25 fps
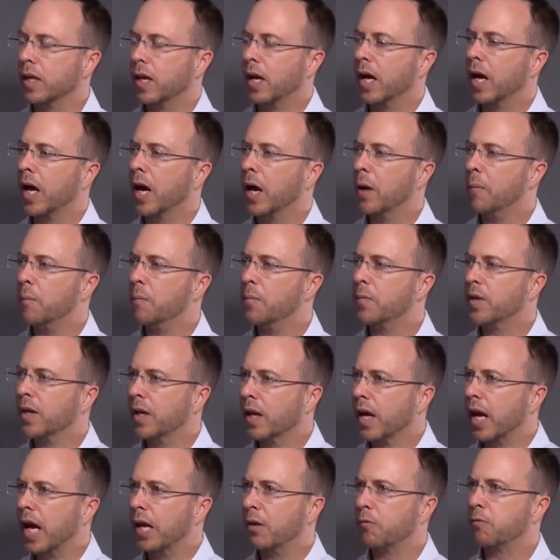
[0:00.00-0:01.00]

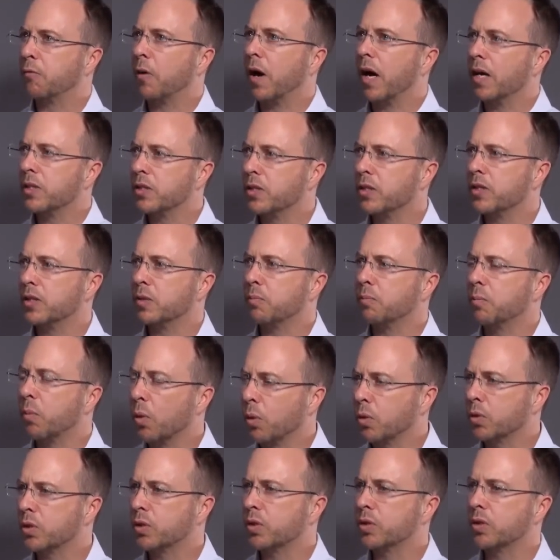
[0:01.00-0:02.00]
And for us, it's
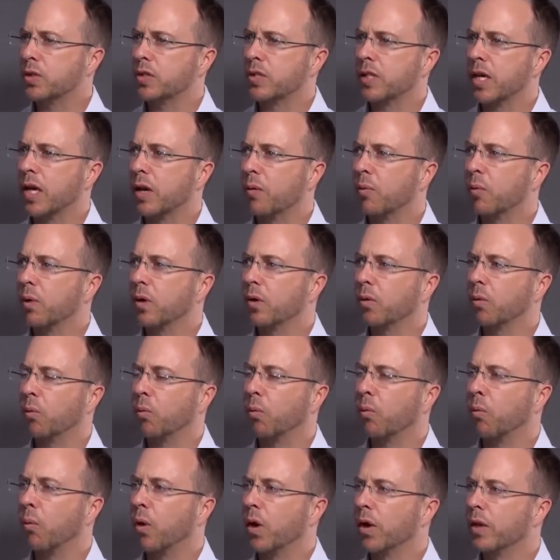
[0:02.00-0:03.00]
important to say, well,
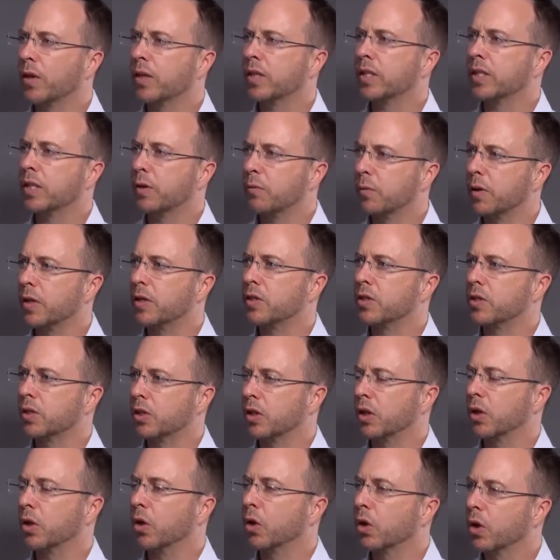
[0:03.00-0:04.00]
what are the dividends
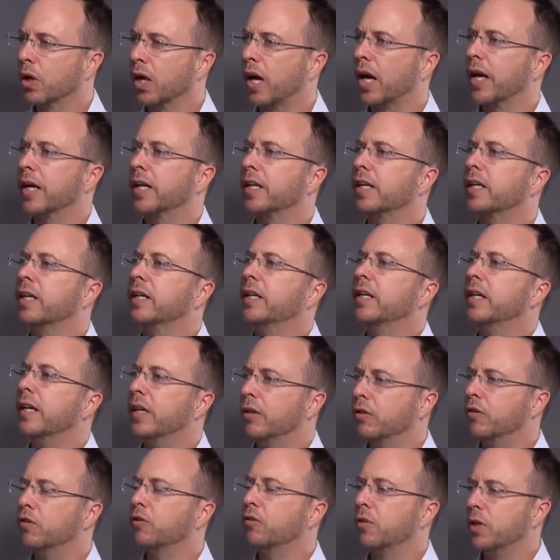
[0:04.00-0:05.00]
going to look like
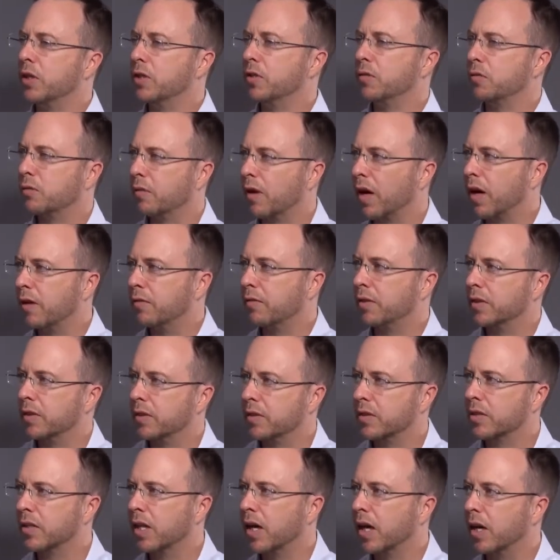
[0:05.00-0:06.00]
in 3 to 5
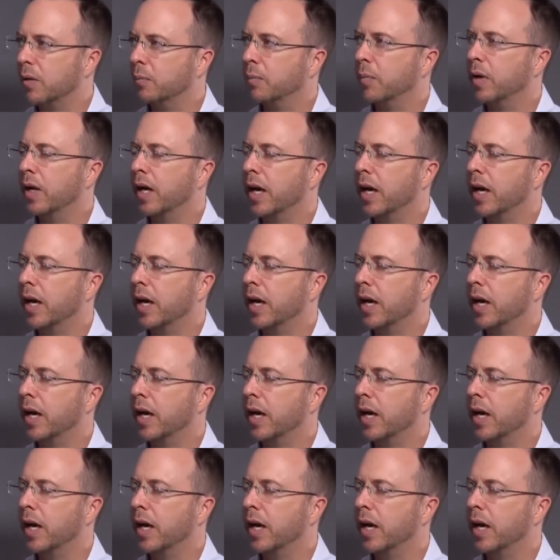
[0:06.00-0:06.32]
years' time?